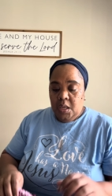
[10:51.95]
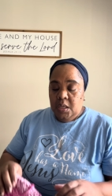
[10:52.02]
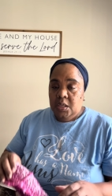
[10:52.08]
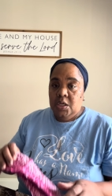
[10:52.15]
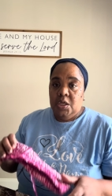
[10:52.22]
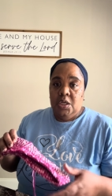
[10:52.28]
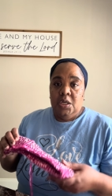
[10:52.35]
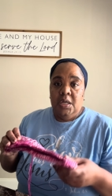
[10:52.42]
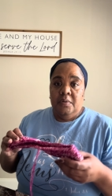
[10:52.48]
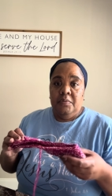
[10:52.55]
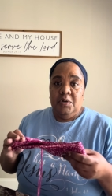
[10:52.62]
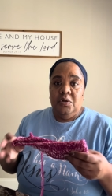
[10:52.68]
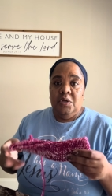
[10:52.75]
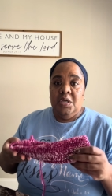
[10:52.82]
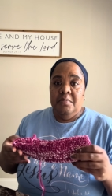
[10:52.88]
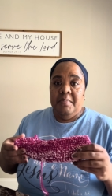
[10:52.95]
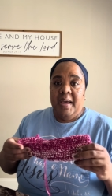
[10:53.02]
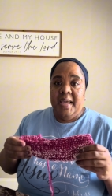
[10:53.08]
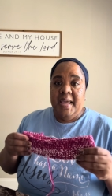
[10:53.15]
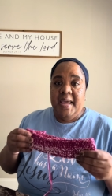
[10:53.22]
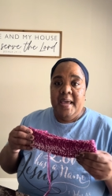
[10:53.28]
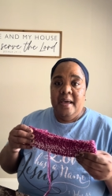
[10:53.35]
you never know, you
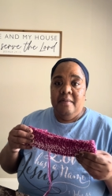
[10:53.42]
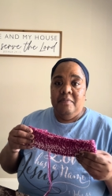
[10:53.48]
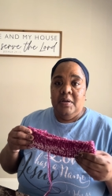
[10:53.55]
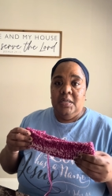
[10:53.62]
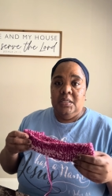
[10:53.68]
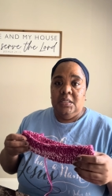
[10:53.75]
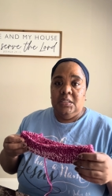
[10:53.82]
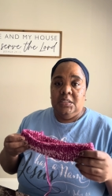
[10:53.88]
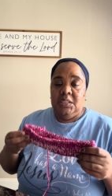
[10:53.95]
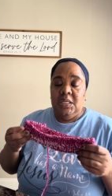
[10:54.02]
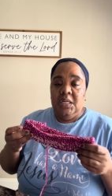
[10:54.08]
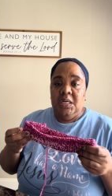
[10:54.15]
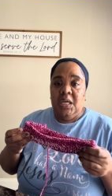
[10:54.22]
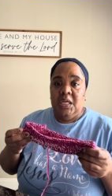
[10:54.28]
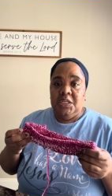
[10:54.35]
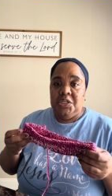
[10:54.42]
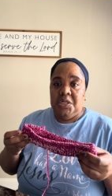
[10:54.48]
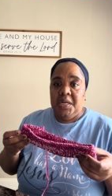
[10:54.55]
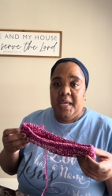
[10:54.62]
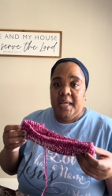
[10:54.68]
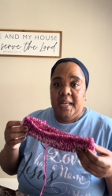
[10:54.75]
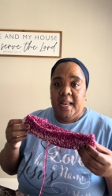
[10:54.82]
might have a teenager
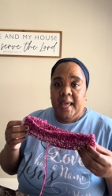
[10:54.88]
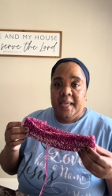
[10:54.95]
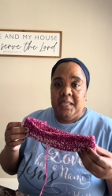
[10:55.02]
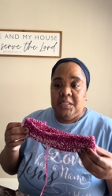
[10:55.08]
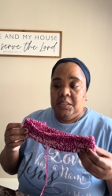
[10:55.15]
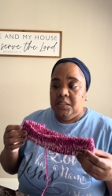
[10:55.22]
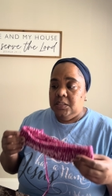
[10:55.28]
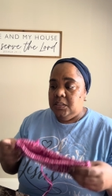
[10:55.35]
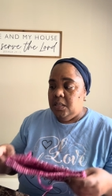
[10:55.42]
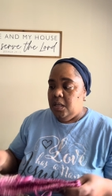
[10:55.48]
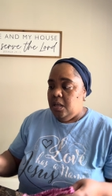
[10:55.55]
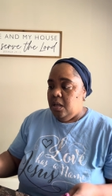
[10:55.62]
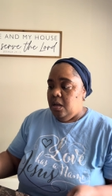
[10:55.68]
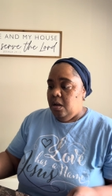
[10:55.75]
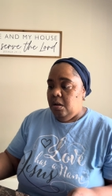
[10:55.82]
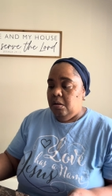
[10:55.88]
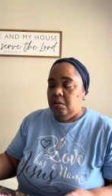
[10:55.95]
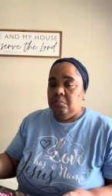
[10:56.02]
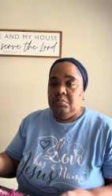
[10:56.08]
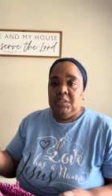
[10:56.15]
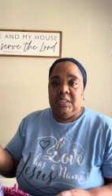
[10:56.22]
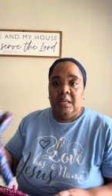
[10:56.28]
that likes
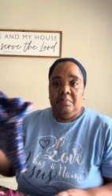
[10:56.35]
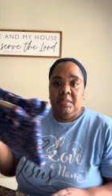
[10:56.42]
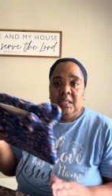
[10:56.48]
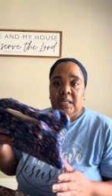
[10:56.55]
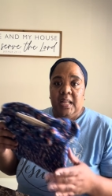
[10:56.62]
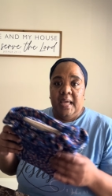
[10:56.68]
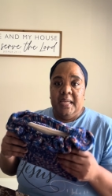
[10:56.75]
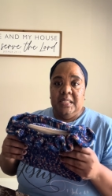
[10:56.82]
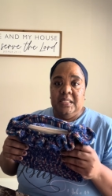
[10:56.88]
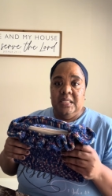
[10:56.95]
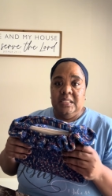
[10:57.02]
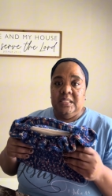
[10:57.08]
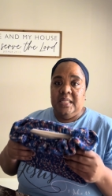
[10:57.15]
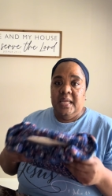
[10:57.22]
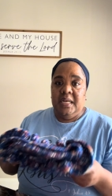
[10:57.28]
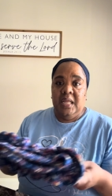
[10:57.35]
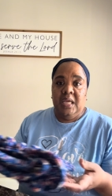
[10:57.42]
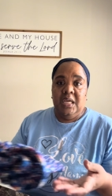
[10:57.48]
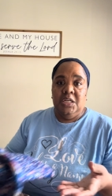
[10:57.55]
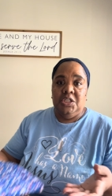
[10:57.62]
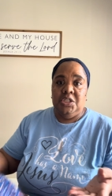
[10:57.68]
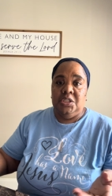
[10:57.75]
something like this, that they
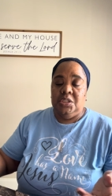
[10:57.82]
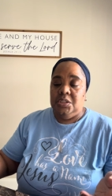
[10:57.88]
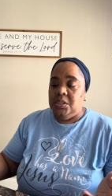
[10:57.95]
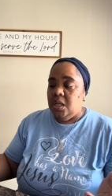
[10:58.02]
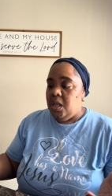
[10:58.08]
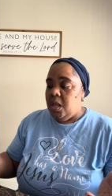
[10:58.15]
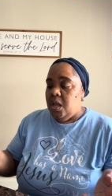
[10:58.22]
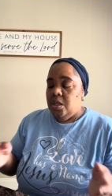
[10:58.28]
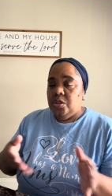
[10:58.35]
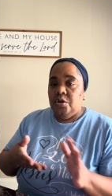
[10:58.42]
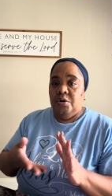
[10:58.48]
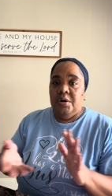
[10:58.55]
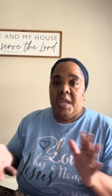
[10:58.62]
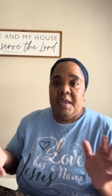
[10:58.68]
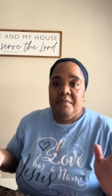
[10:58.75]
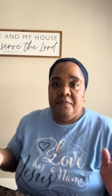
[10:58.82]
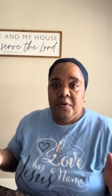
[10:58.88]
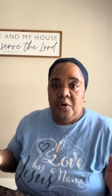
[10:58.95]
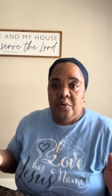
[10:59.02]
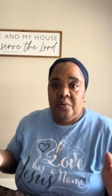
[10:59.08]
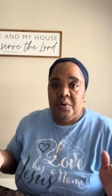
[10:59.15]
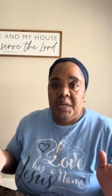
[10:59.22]
can just throw their
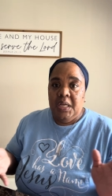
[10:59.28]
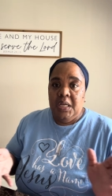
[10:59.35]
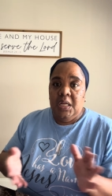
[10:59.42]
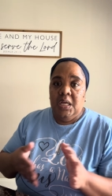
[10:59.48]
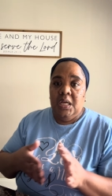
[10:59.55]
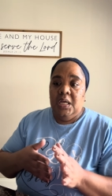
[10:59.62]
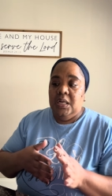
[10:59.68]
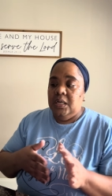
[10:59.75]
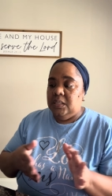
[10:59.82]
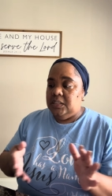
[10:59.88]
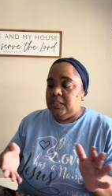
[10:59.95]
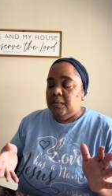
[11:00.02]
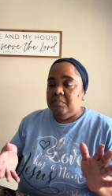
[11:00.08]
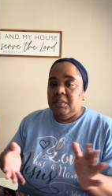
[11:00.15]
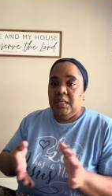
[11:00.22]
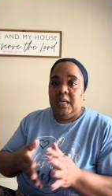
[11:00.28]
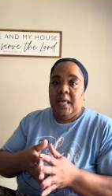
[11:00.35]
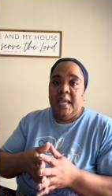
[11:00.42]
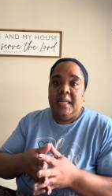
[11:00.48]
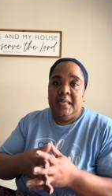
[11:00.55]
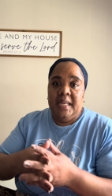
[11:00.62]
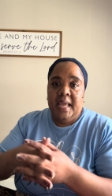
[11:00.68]
phone in or something
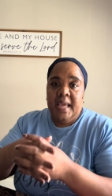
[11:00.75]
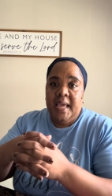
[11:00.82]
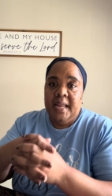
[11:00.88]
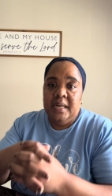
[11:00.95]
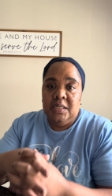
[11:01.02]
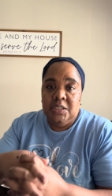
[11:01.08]
like that and